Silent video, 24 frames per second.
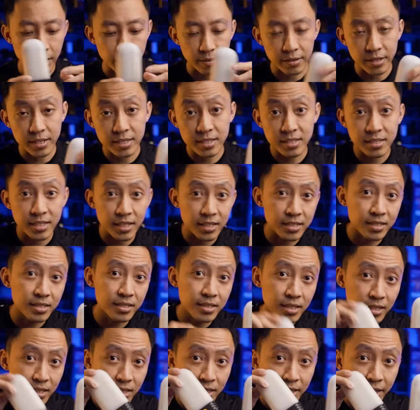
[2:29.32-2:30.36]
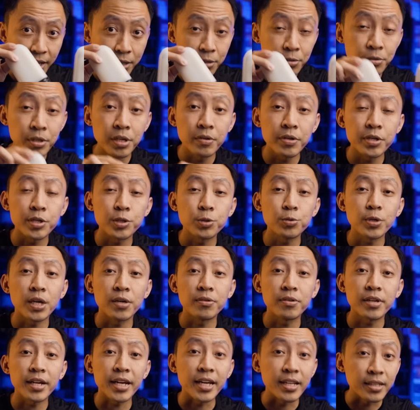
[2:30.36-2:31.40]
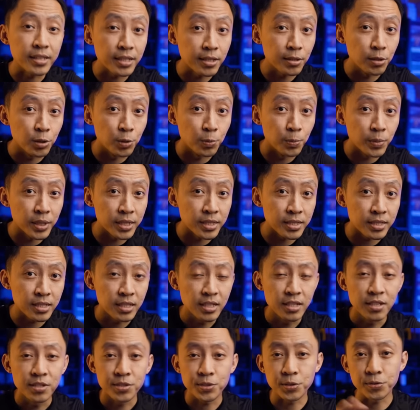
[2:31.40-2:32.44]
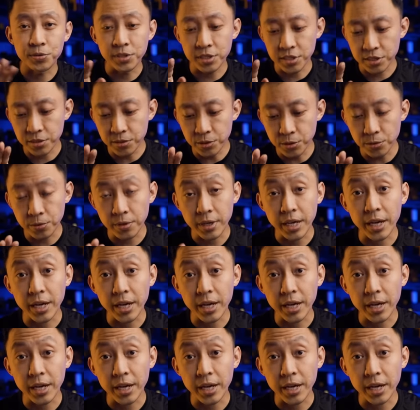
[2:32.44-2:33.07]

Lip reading: LR60, can only reach 280 lumens. So this new